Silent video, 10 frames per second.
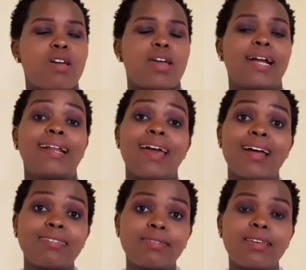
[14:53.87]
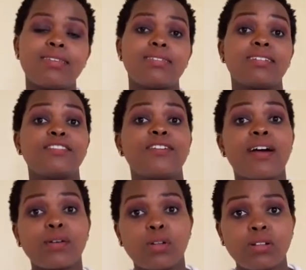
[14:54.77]
clients is
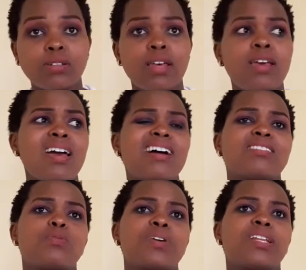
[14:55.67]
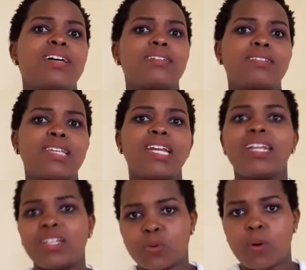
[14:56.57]
referrals as well as
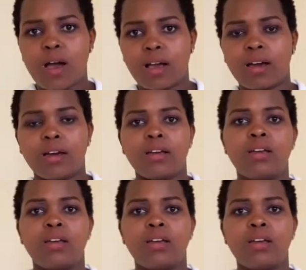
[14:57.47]
network.